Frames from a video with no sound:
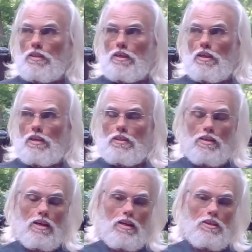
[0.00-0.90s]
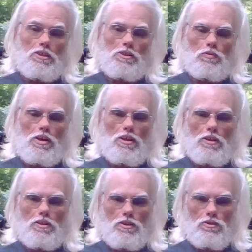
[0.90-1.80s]
and I just
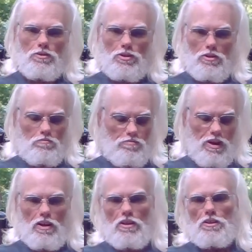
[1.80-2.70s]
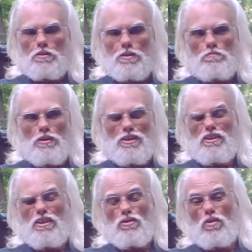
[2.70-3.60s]
redid the YouTube page, but
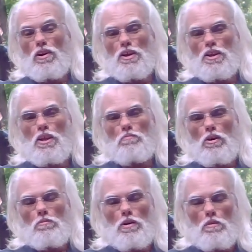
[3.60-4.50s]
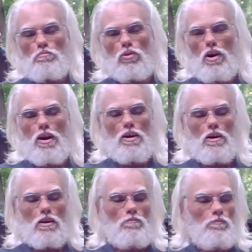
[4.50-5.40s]
in order to keep all my prior